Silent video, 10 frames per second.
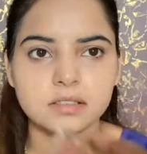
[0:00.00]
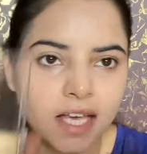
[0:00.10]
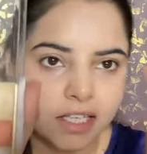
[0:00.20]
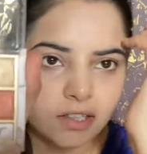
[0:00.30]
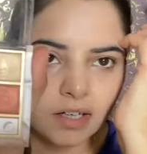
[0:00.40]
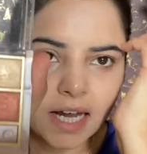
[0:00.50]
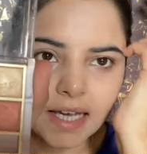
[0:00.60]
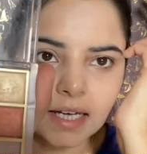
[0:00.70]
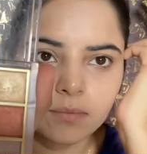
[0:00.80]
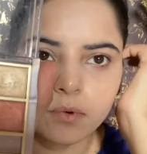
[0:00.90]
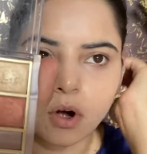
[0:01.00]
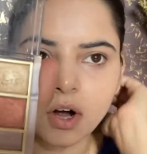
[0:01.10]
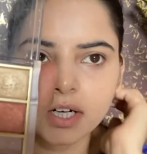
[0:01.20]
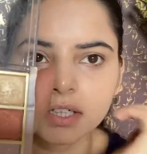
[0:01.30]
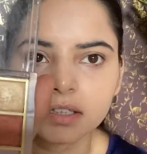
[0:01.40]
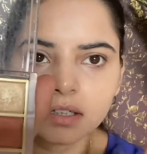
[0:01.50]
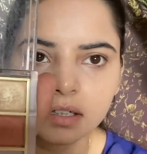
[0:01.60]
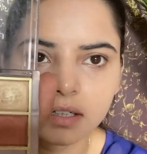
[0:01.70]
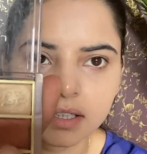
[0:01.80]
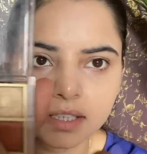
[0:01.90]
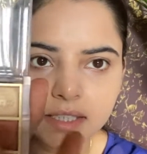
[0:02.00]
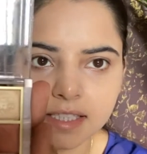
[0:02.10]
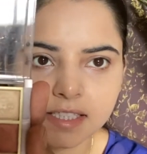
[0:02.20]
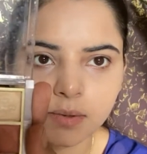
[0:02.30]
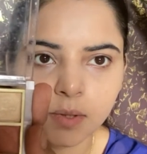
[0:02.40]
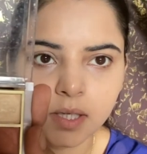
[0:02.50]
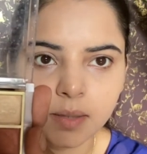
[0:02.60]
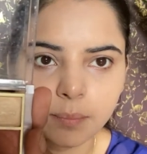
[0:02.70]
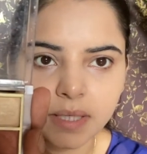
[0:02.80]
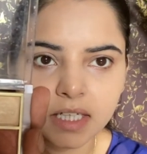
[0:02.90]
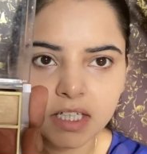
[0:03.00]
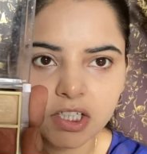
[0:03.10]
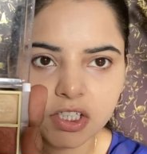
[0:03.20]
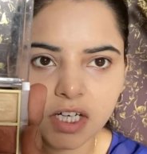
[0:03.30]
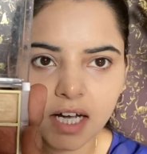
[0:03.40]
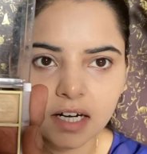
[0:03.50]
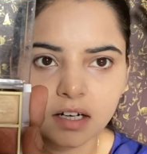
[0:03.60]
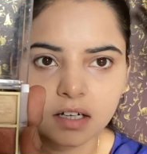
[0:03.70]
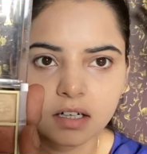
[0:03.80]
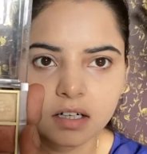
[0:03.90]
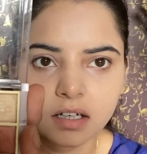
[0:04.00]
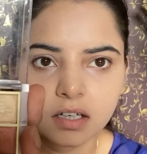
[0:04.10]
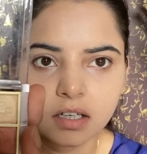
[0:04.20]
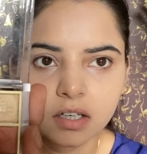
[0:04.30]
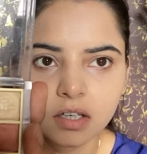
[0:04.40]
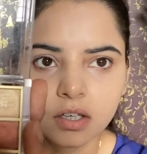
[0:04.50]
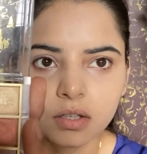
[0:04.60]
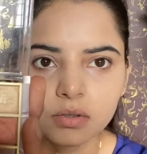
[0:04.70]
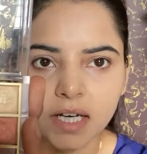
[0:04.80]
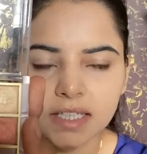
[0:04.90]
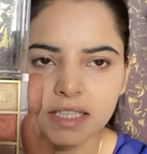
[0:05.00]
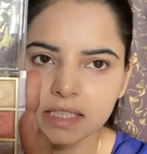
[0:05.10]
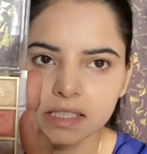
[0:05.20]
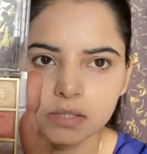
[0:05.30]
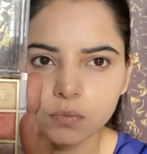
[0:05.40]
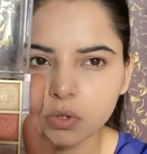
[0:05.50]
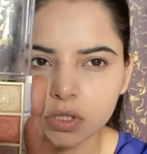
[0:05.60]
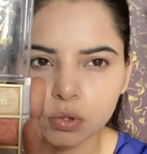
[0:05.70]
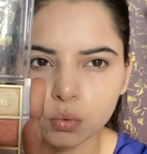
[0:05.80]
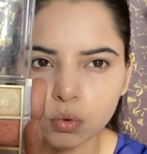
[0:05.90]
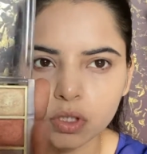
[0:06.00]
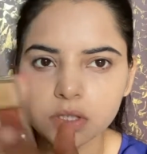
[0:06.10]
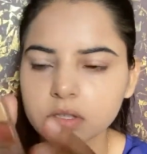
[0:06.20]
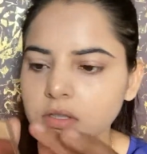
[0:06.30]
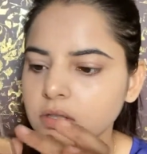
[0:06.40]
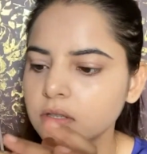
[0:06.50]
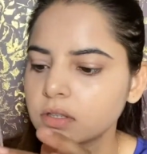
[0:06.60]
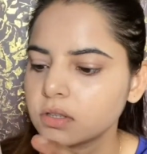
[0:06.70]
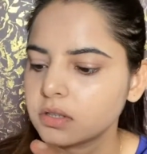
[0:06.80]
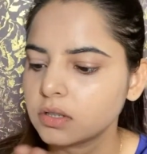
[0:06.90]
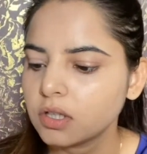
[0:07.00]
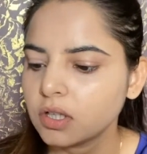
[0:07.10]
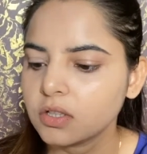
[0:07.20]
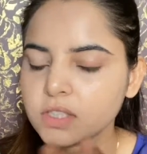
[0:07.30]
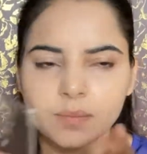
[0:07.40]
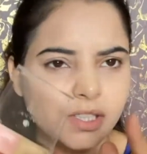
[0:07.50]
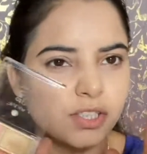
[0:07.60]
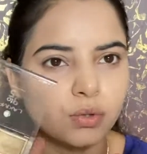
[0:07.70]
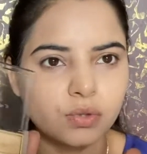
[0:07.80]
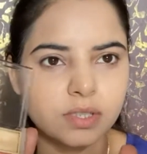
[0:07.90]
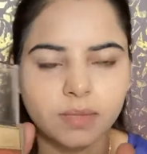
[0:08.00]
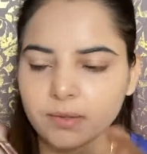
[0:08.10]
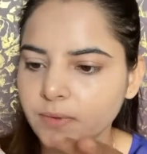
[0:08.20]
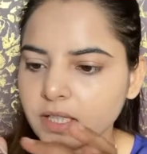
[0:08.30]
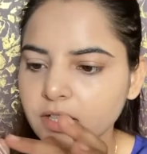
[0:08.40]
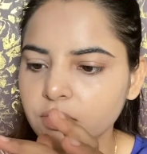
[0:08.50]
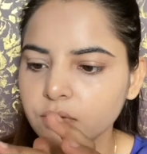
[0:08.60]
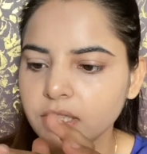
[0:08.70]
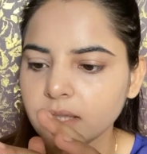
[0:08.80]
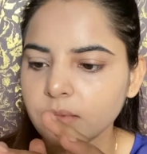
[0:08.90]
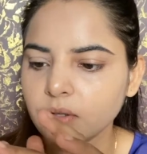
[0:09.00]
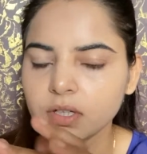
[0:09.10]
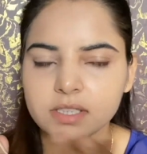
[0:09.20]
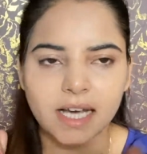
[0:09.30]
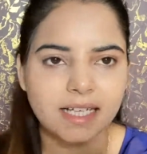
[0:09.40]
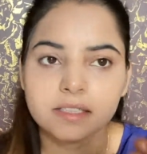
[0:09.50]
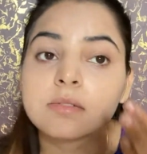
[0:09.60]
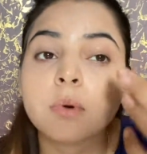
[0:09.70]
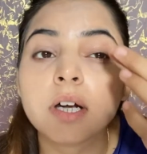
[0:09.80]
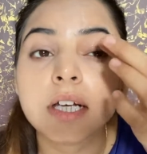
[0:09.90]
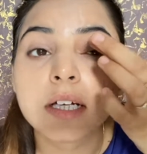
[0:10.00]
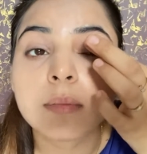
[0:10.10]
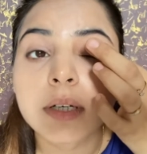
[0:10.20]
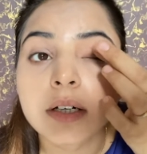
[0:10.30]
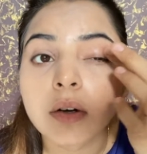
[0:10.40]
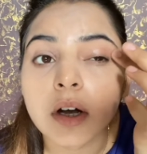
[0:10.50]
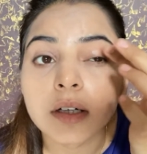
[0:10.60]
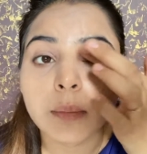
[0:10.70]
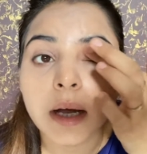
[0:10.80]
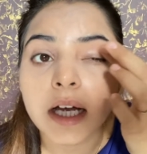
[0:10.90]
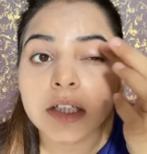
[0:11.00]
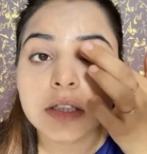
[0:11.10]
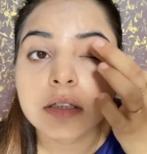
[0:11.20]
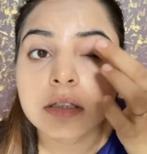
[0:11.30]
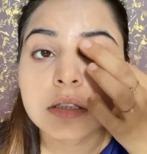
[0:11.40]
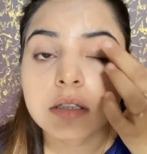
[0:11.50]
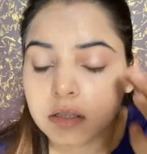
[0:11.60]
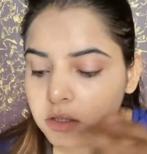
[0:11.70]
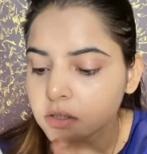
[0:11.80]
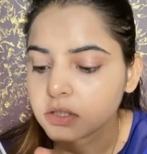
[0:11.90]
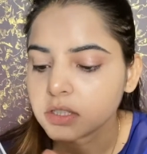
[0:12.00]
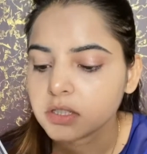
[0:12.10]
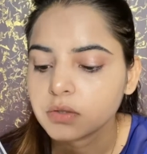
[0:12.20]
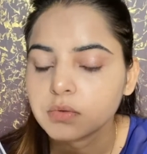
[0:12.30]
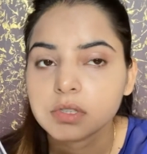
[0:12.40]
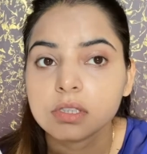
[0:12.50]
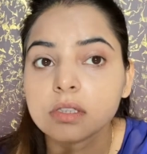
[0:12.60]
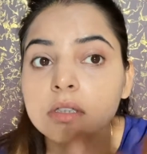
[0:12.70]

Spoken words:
Here I have got this pinkish color, so I think this would suit. So I'm just using my finger today because I just want a little bit, not much. Just use it.